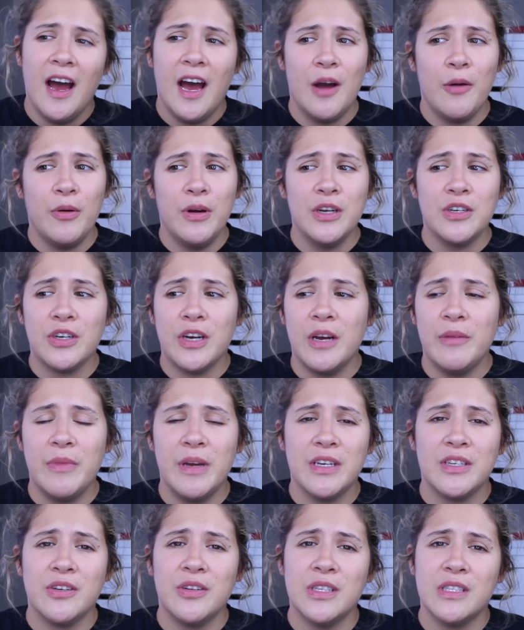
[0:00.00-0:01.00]
I want to try and
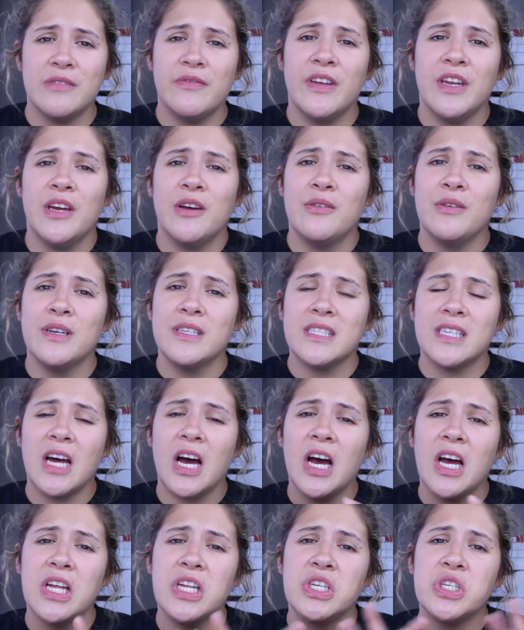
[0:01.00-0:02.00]
make sure this video is
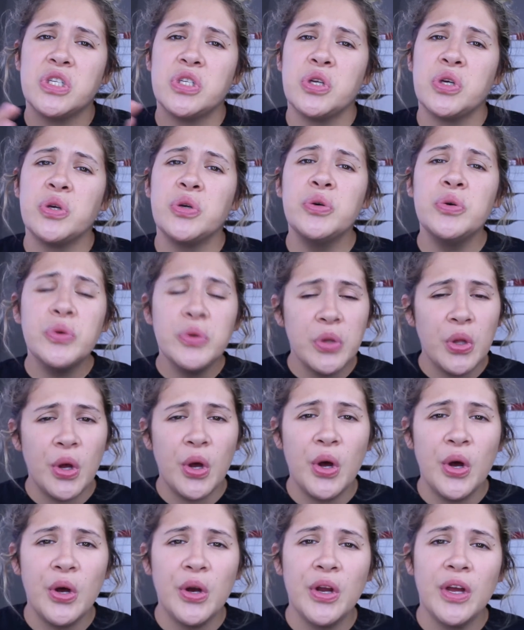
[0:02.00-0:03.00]
not too
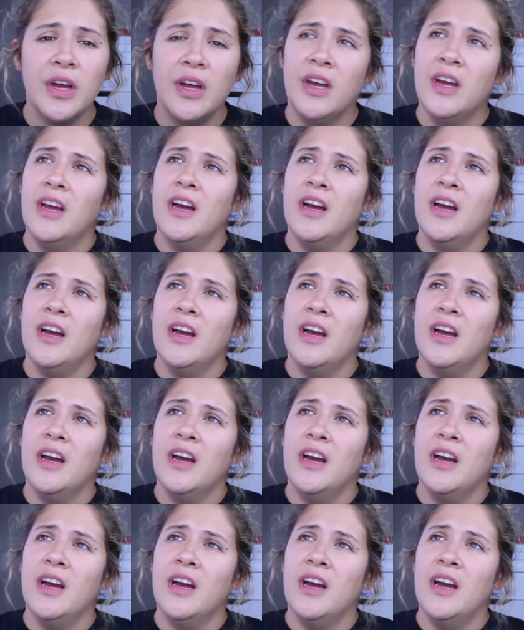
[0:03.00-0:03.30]
long.